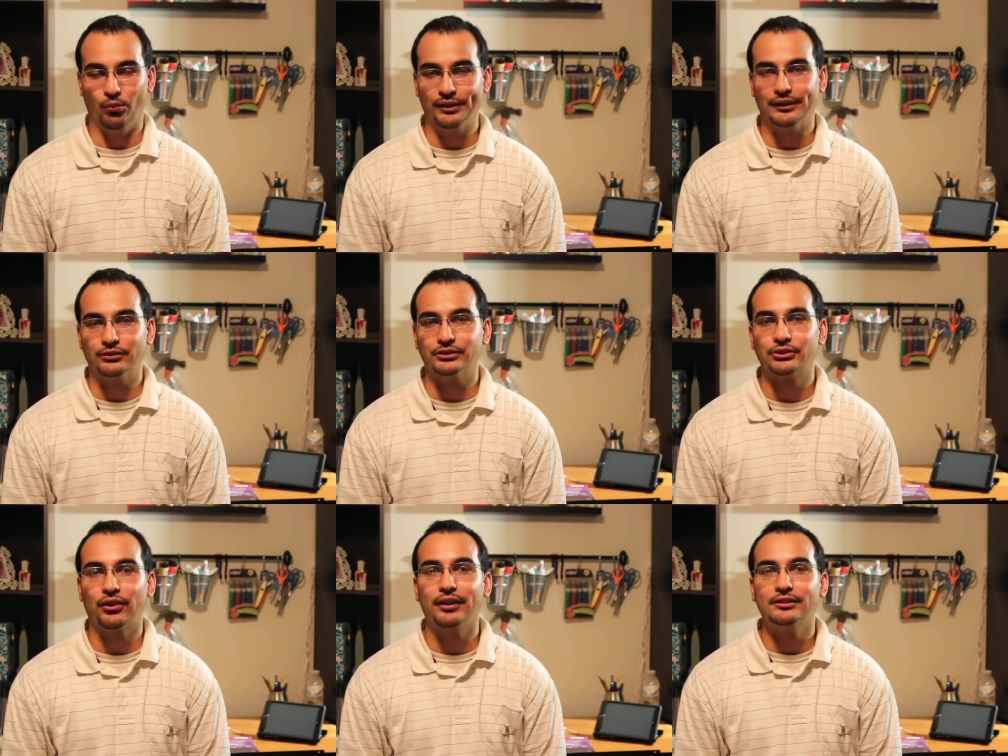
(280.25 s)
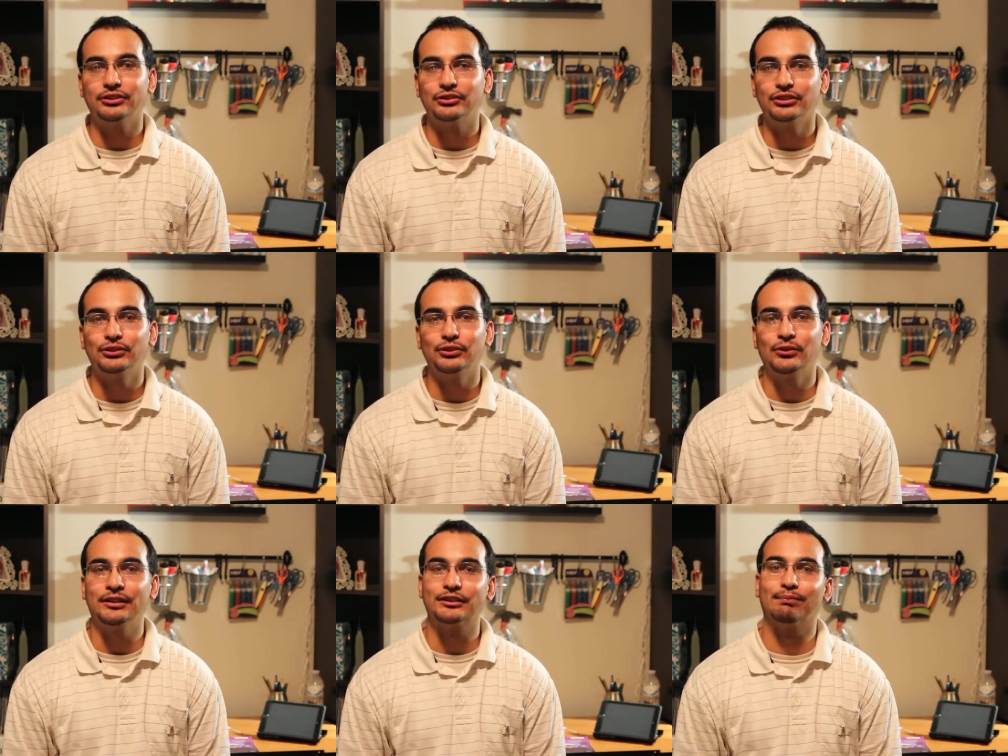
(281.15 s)
What he was trying to do
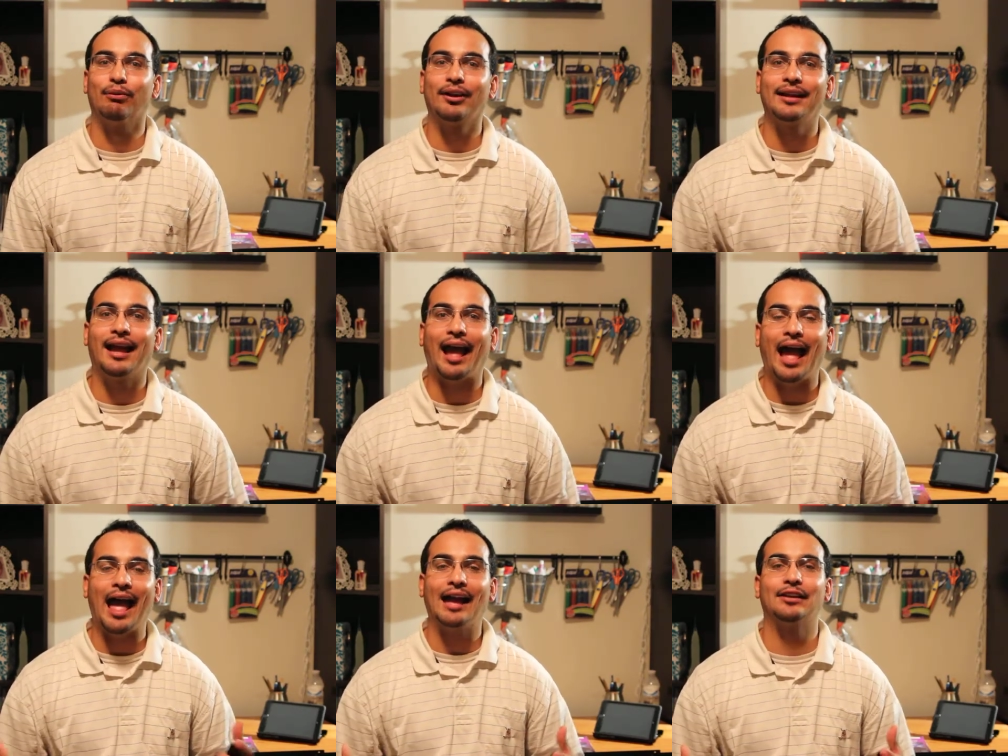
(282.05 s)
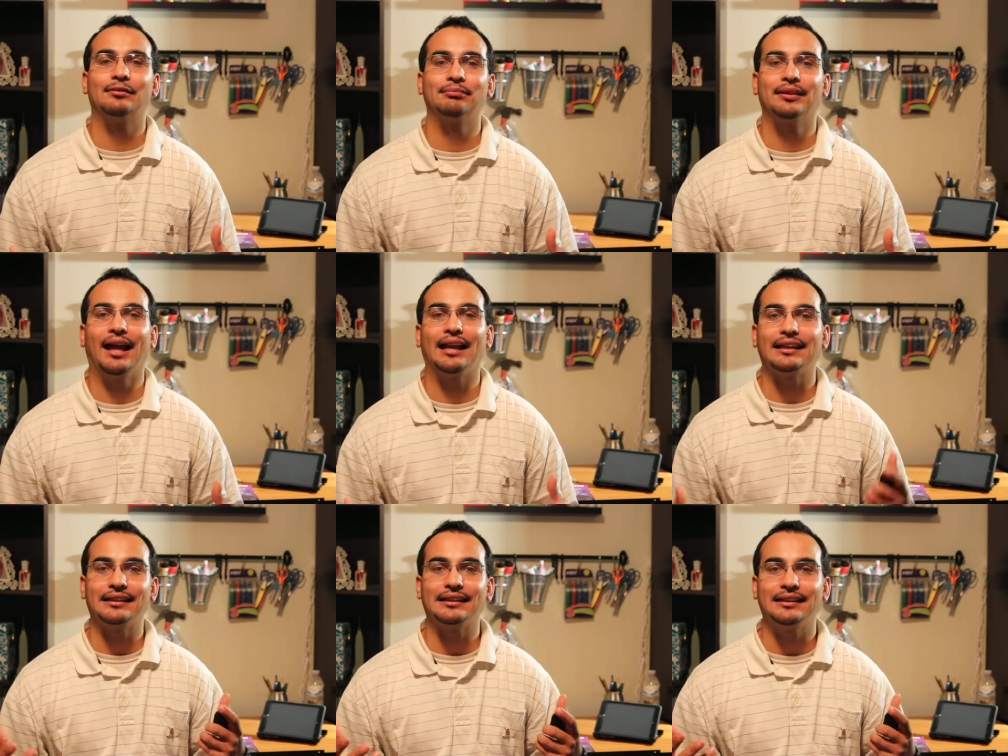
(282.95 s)
is bring Adam and
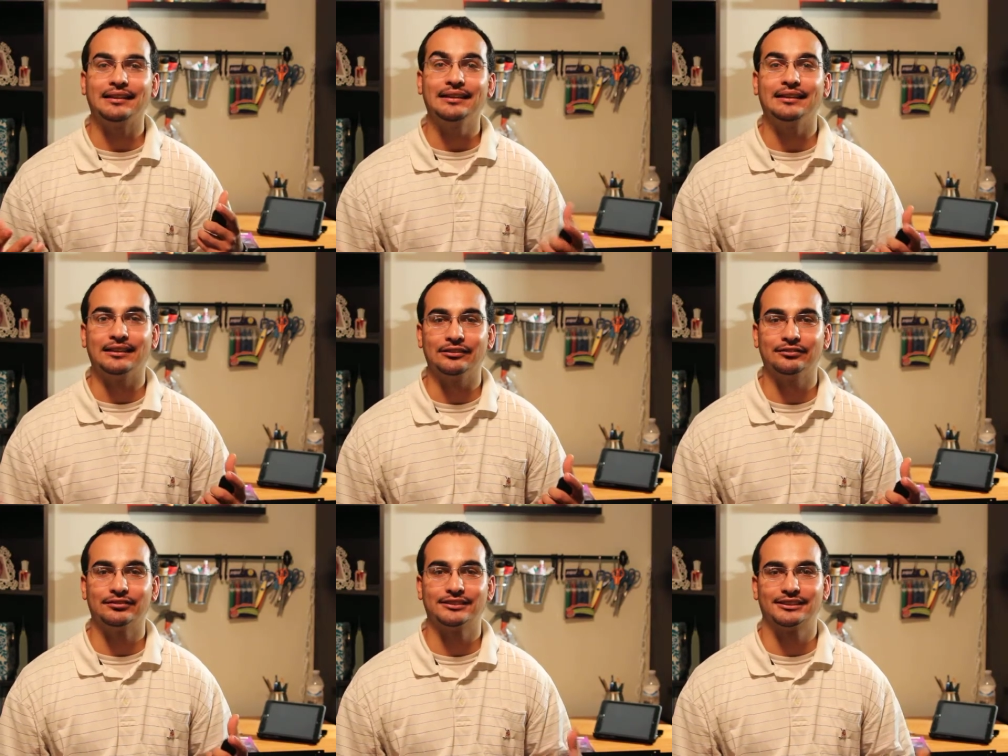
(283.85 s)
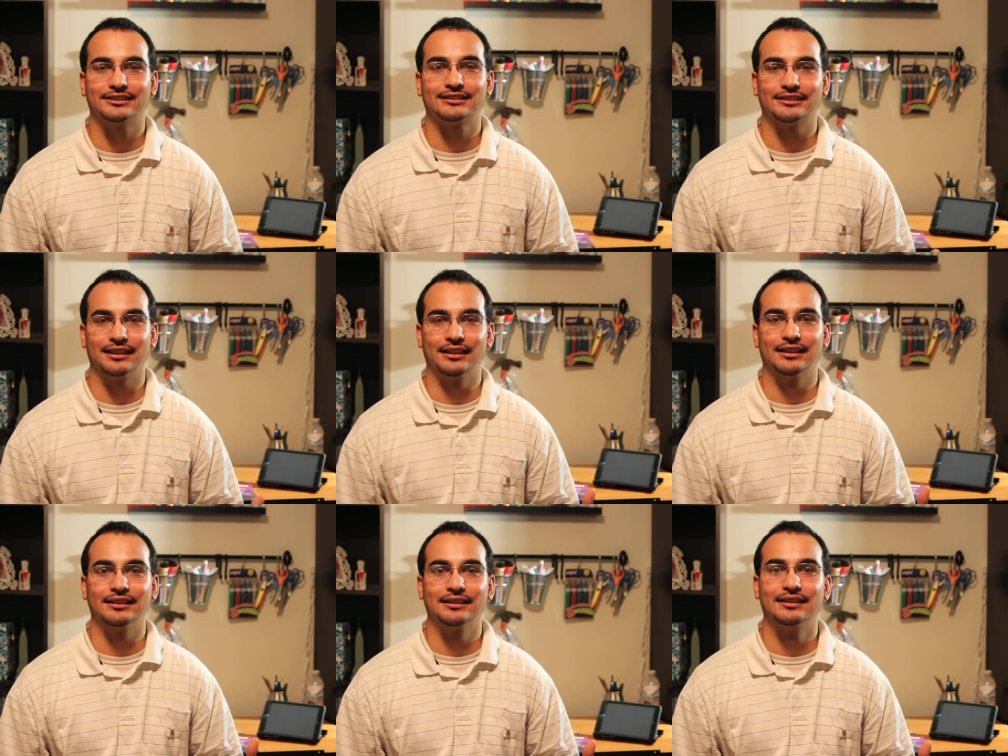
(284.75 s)
Eve
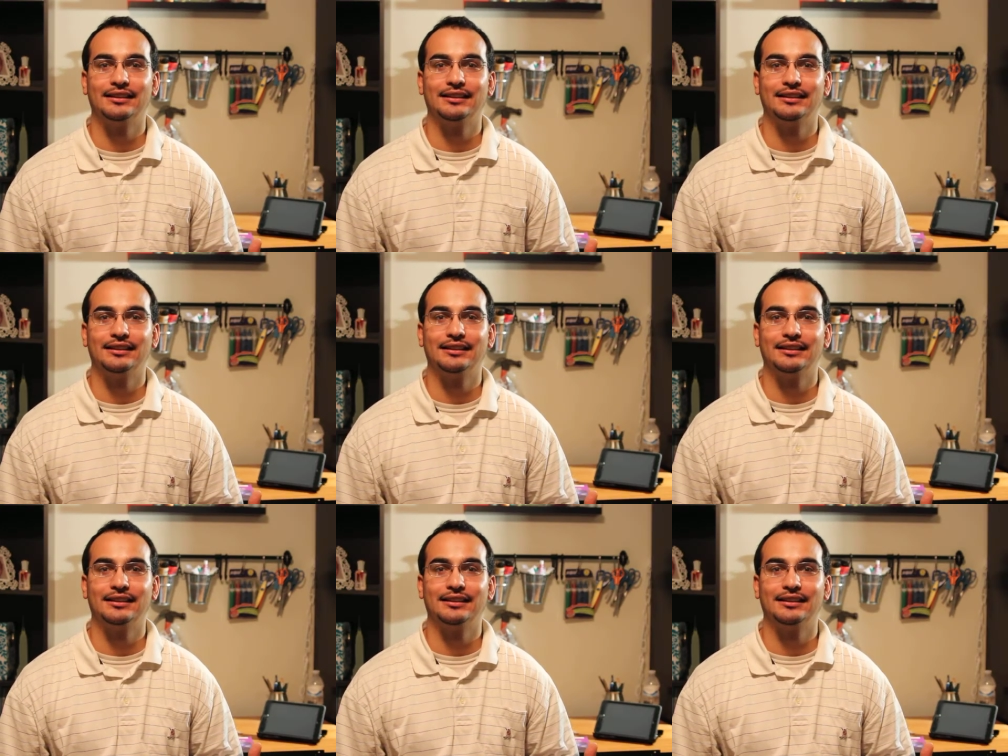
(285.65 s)
uh,